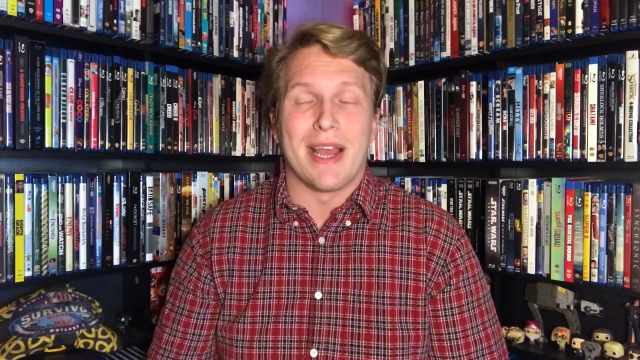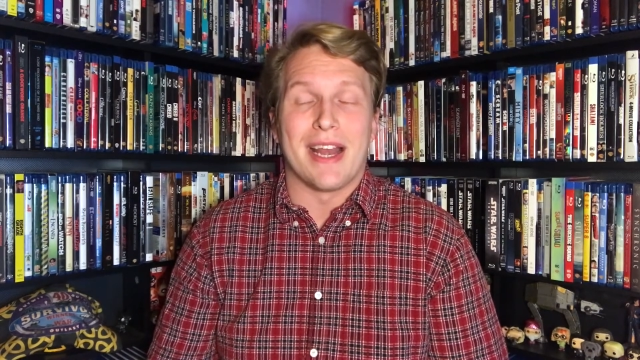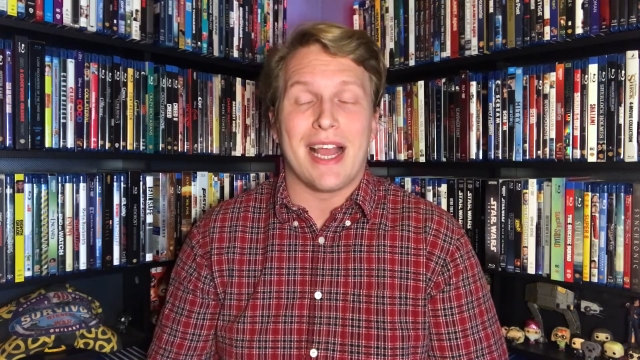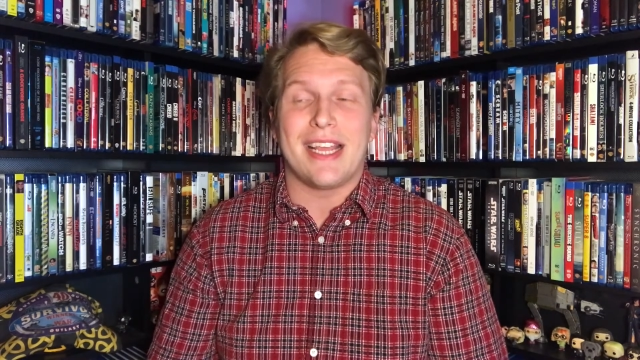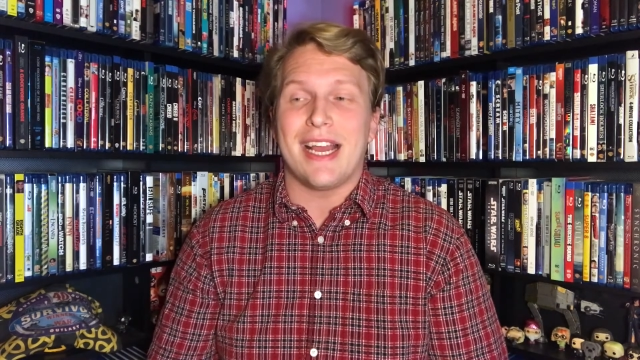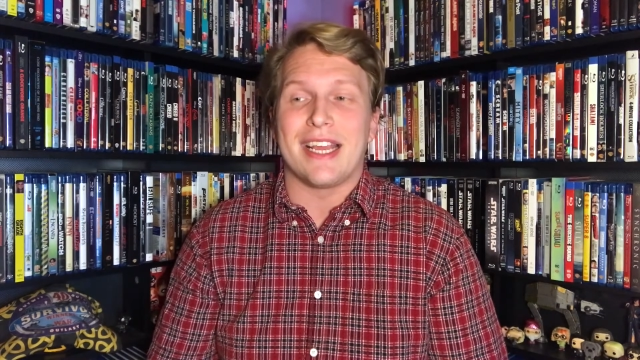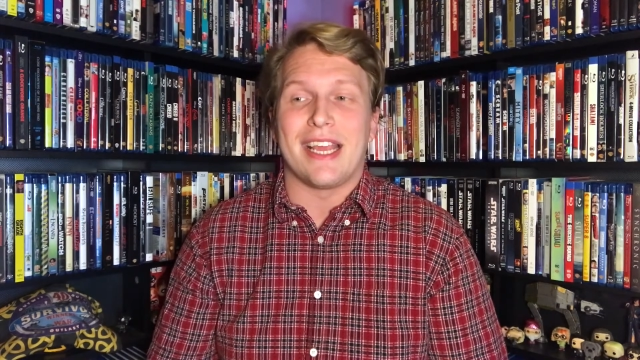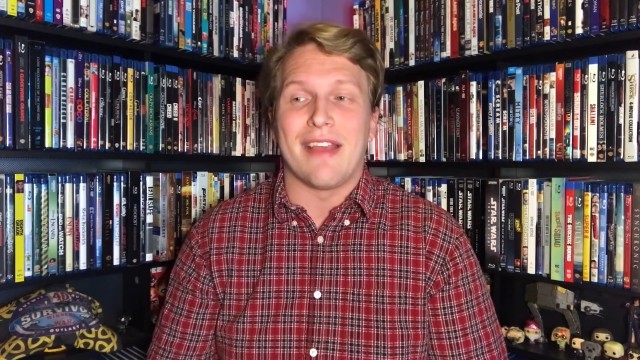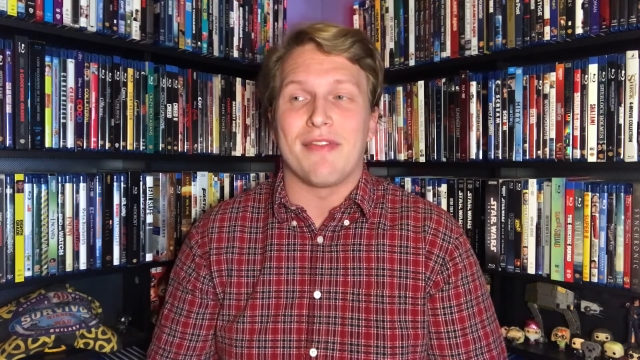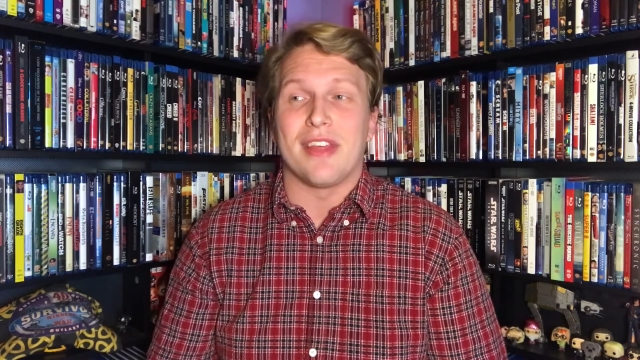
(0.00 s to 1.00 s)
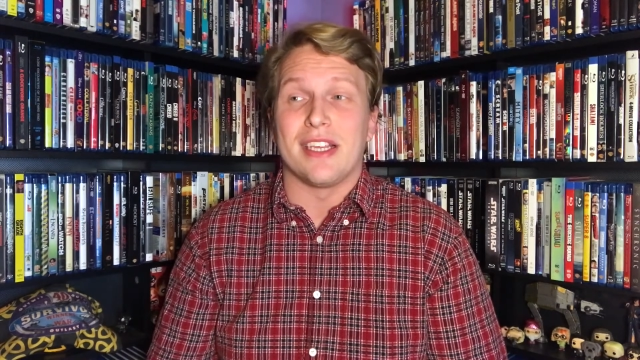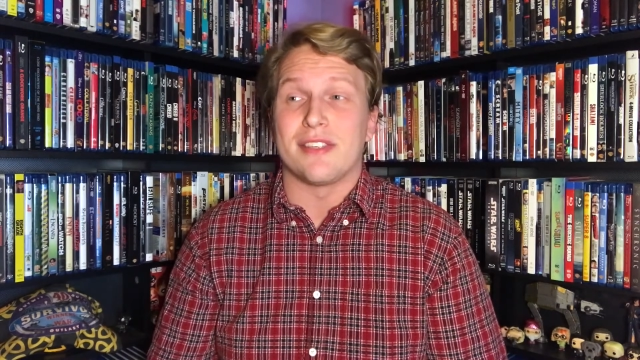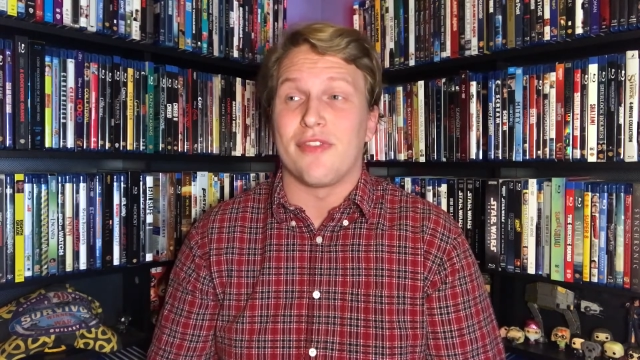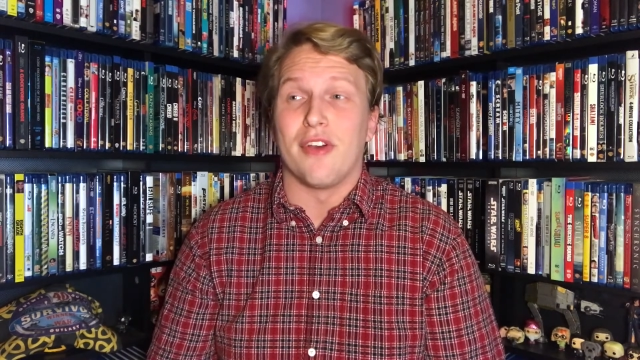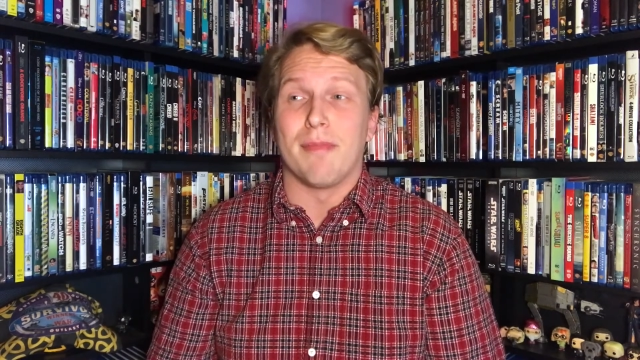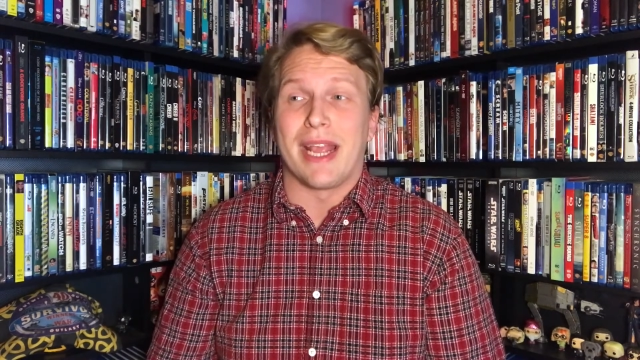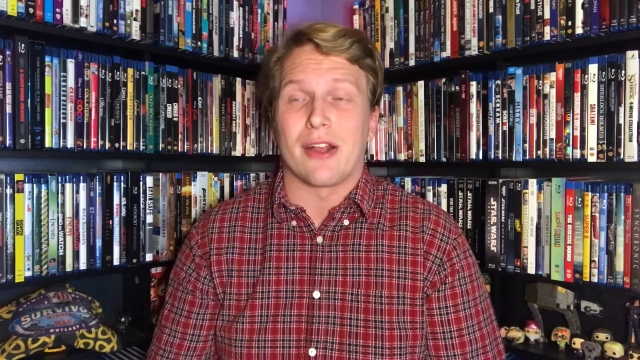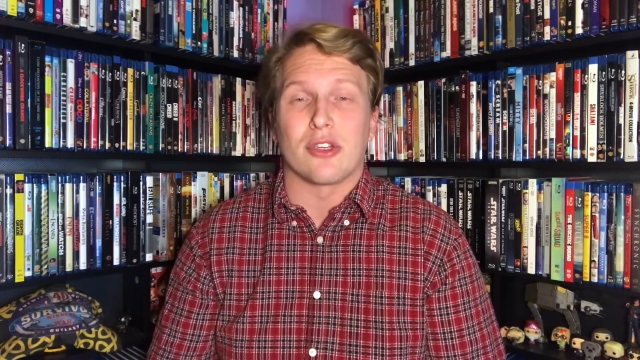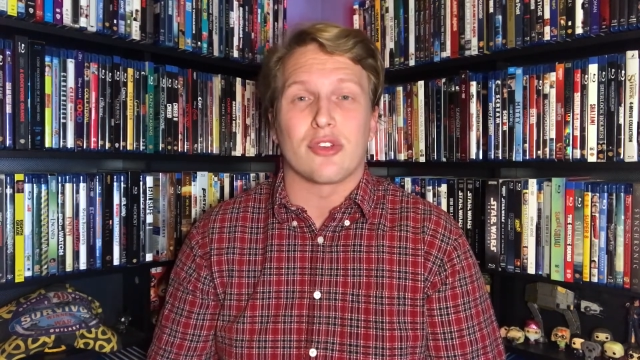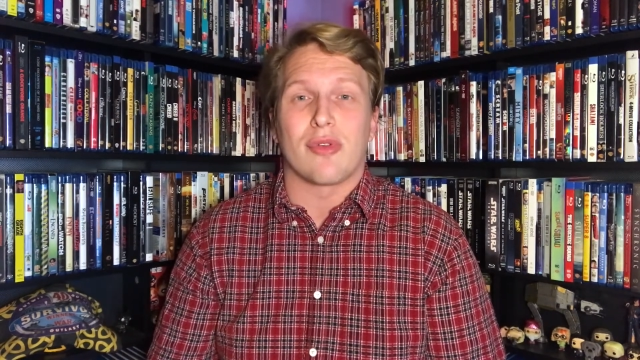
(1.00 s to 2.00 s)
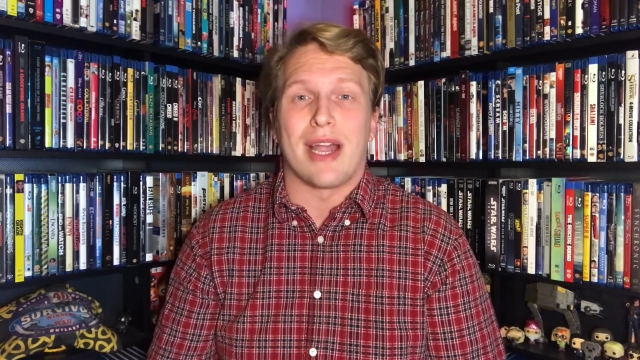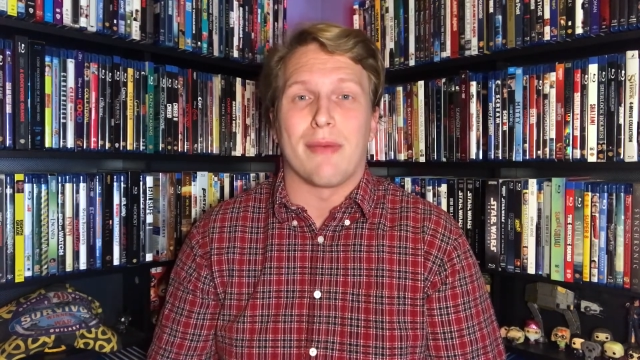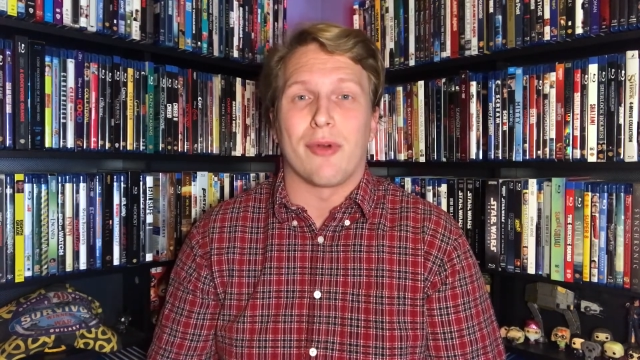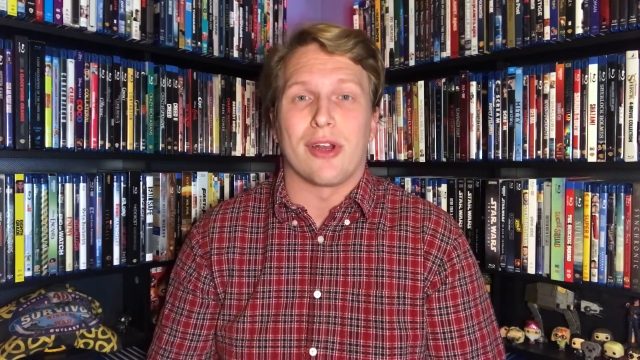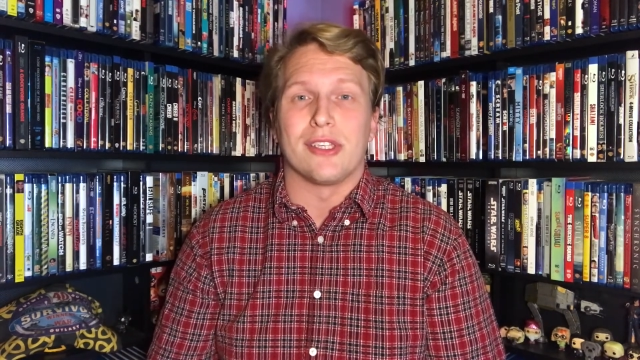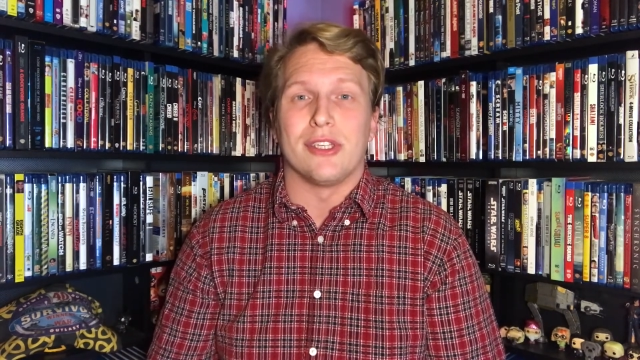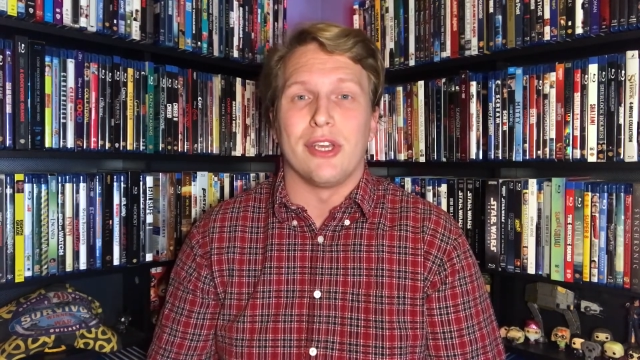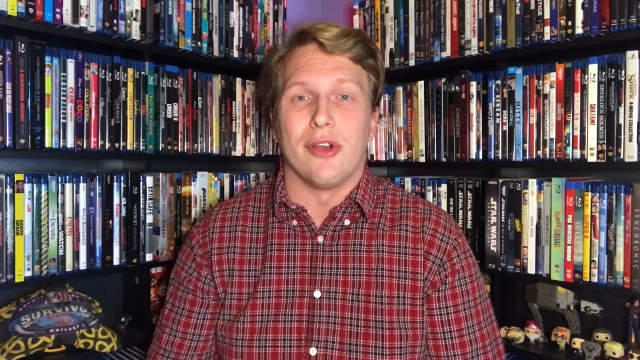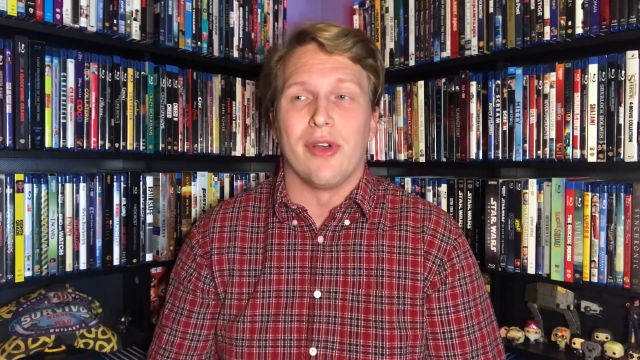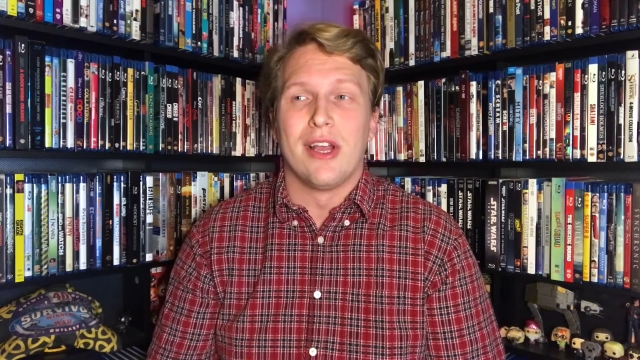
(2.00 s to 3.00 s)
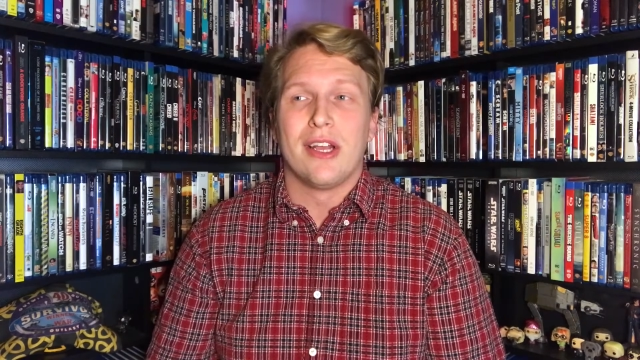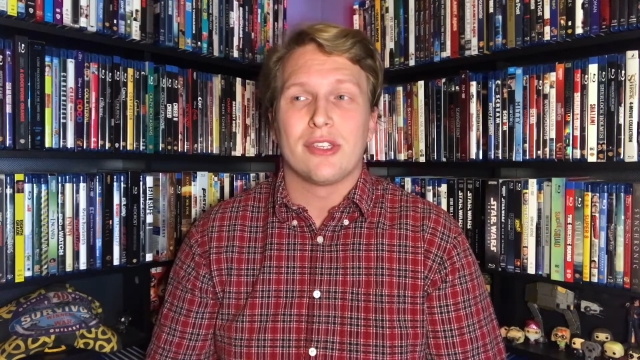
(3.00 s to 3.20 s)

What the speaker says: but I gotta give these filmmakers credit where it's due.